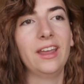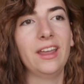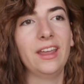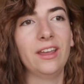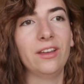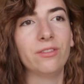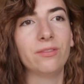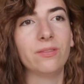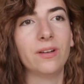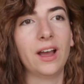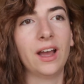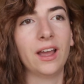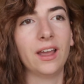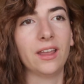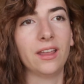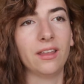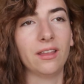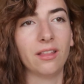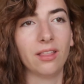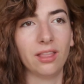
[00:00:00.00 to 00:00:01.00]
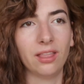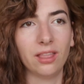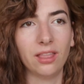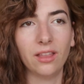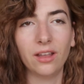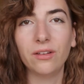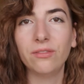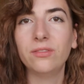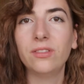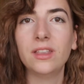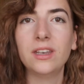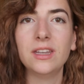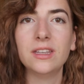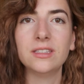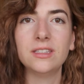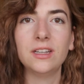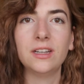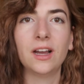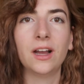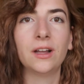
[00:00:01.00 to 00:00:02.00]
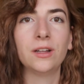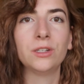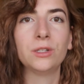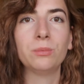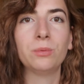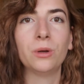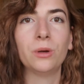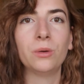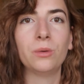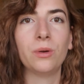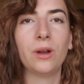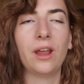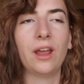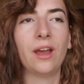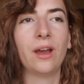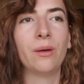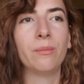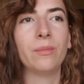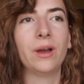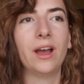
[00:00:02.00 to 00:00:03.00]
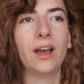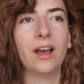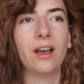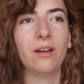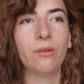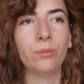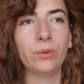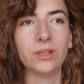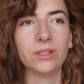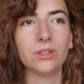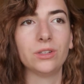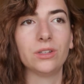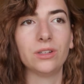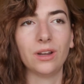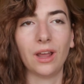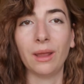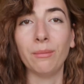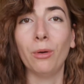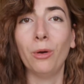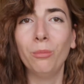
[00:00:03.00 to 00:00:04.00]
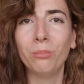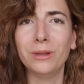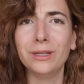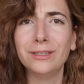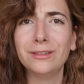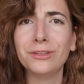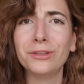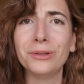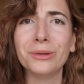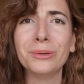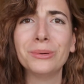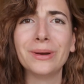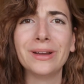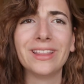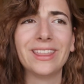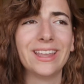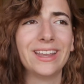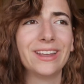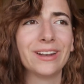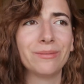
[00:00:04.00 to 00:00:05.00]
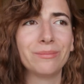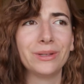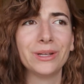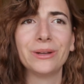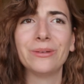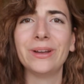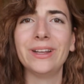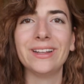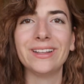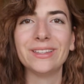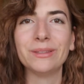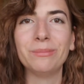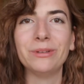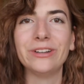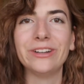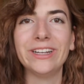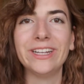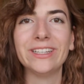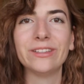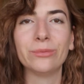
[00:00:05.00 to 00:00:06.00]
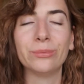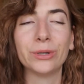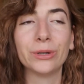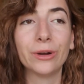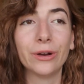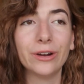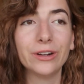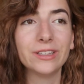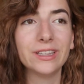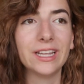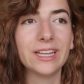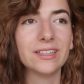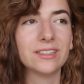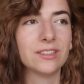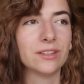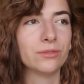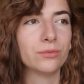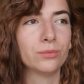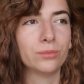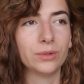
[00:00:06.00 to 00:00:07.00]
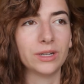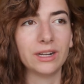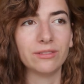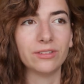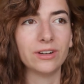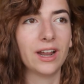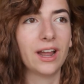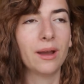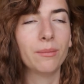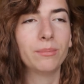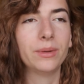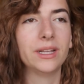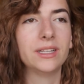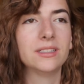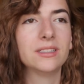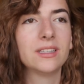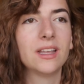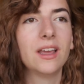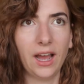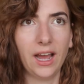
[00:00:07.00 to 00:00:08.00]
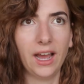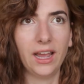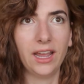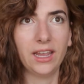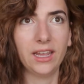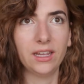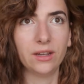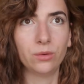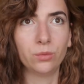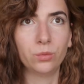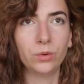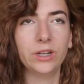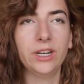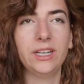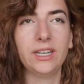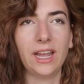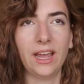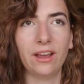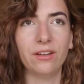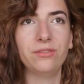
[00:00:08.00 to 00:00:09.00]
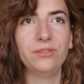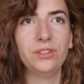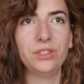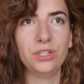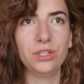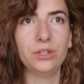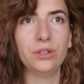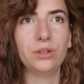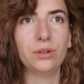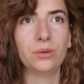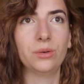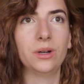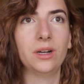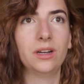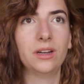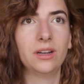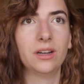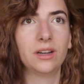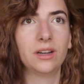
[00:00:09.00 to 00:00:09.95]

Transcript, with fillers: if I love the Disney College Program, which I'm hoping to, I think it'll be a great experience regardless of whatever happens, I wouldn't have to